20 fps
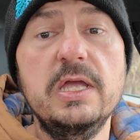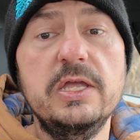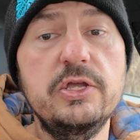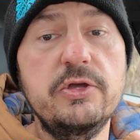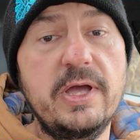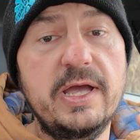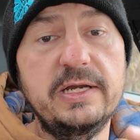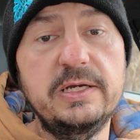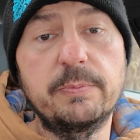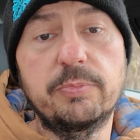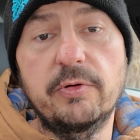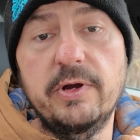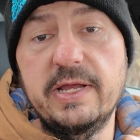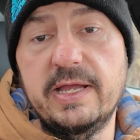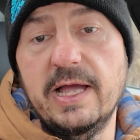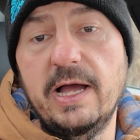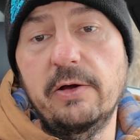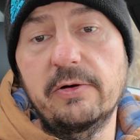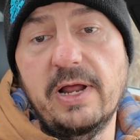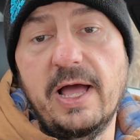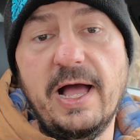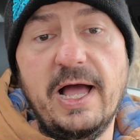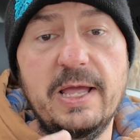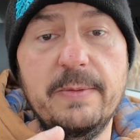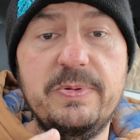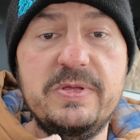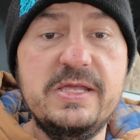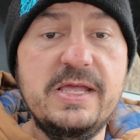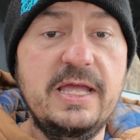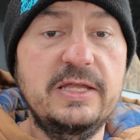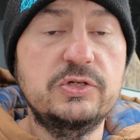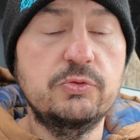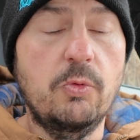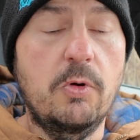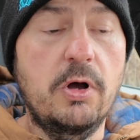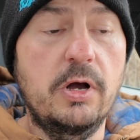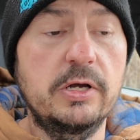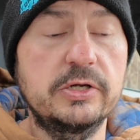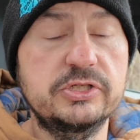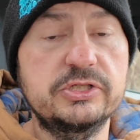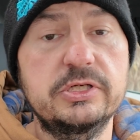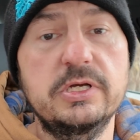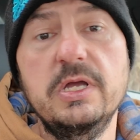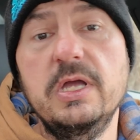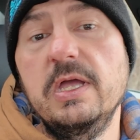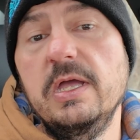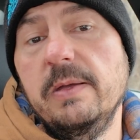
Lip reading: you had to break out a high pH wash,